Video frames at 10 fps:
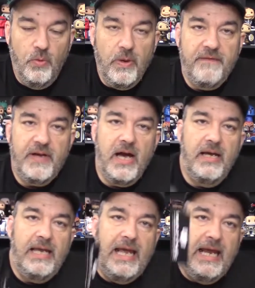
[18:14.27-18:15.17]
We've
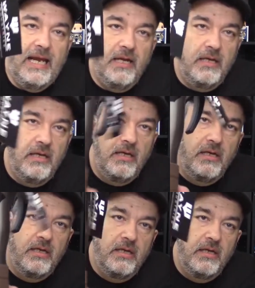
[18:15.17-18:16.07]
got a
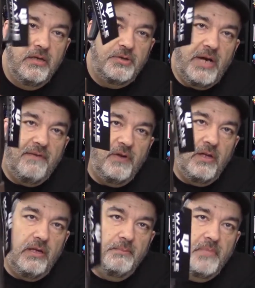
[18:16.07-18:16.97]

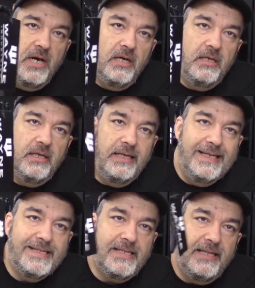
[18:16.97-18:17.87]
travel mug,
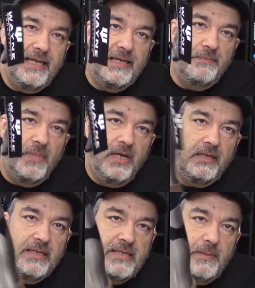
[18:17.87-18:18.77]
insulated
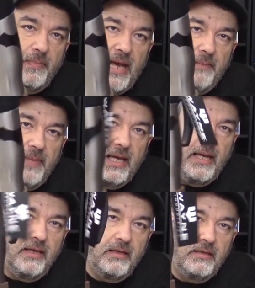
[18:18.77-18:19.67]
mug. This is a
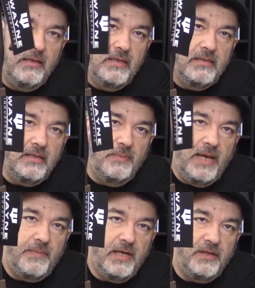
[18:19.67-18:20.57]
Batman. See the
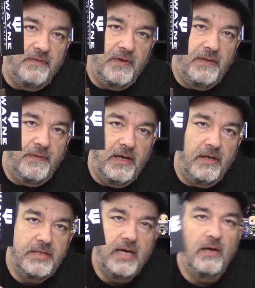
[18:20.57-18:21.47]
Batman on the front there.
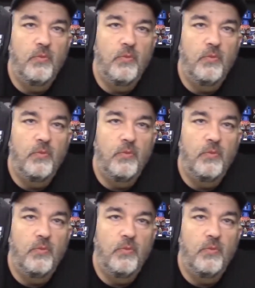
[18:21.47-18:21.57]
It's got a